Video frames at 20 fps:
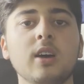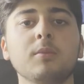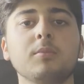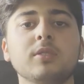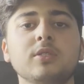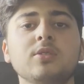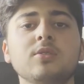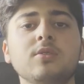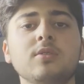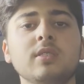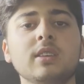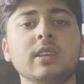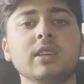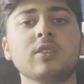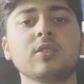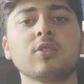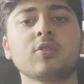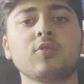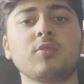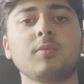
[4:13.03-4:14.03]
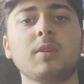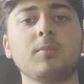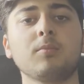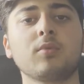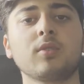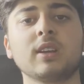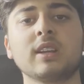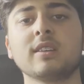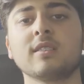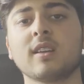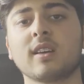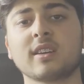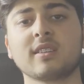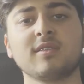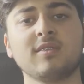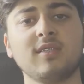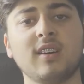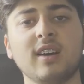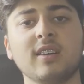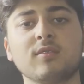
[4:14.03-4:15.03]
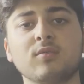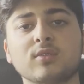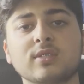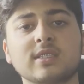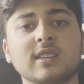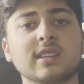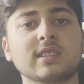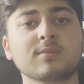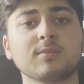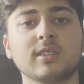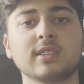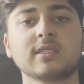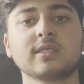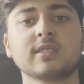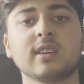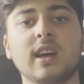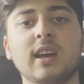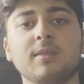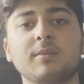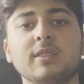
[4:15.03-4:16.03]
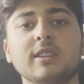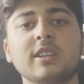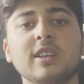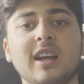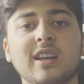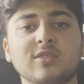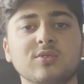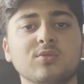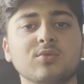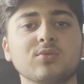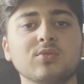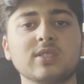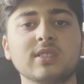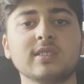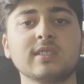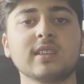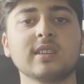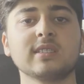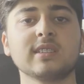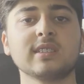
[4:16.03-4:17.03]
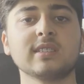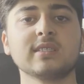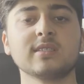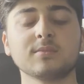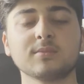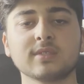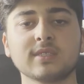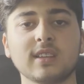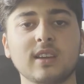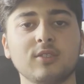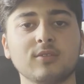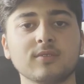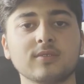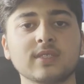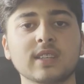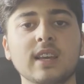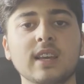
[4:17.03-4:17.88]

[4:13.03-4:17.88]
but do you think you can remember it in like 5 or 6 months time in the actual GCSEs themselves?